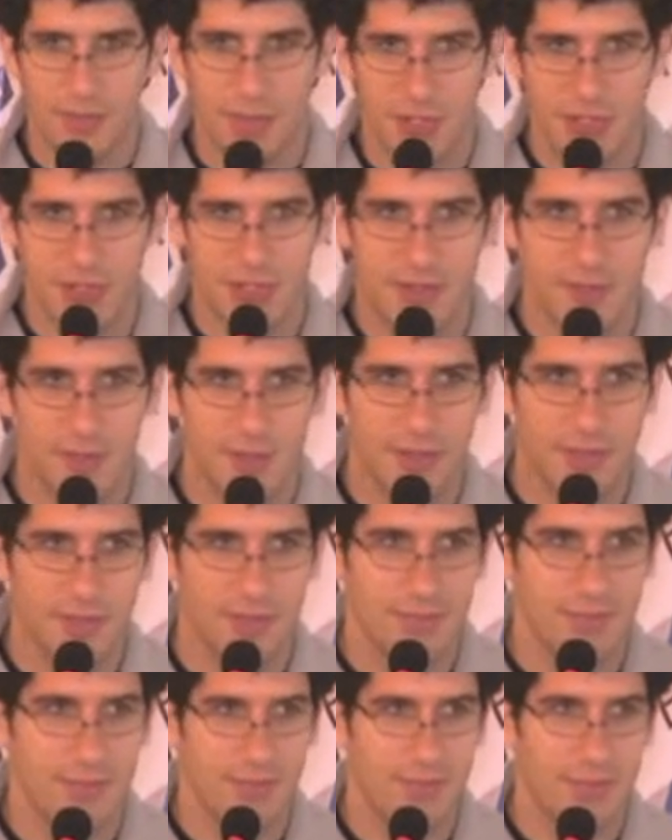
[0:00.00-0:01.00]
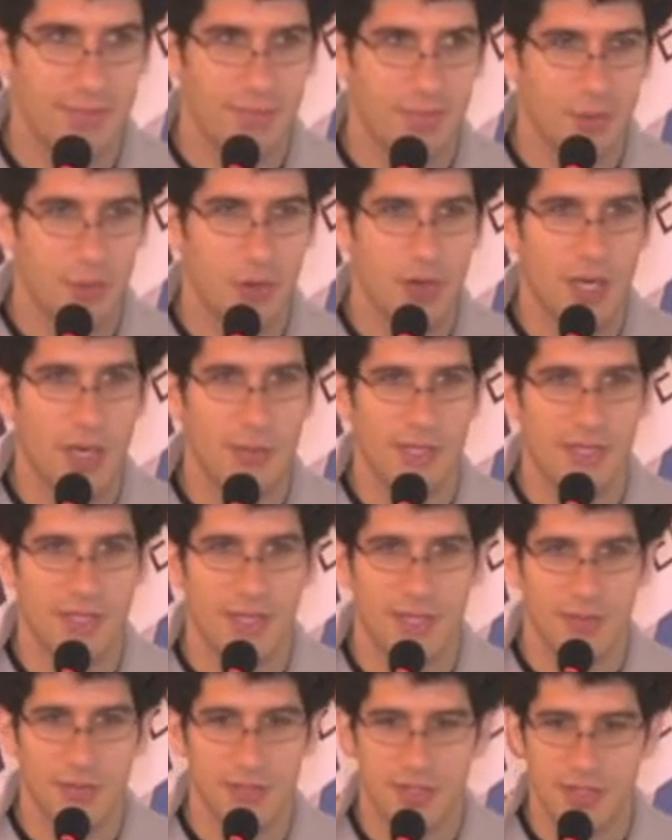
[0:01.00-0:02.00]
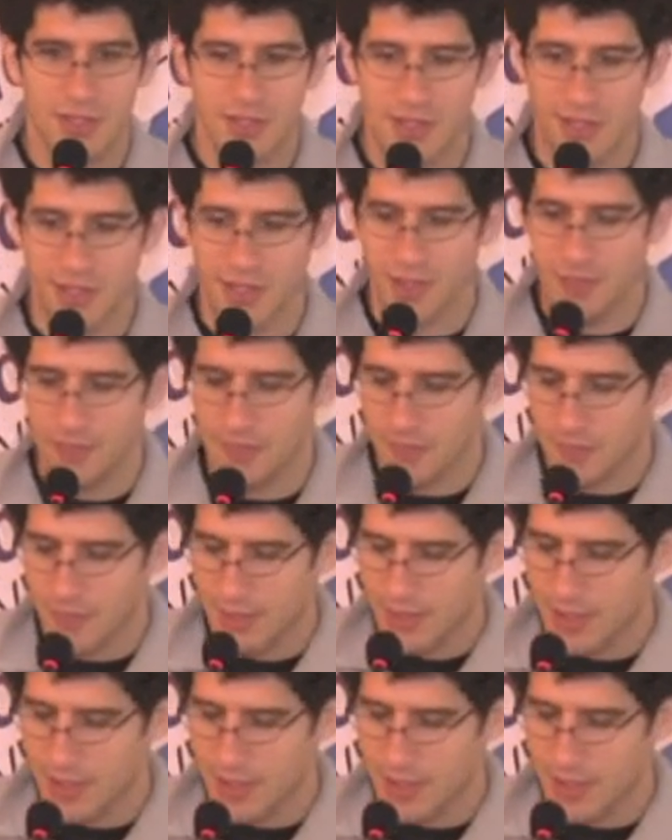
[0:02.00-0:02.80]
bunch of different programming languages. So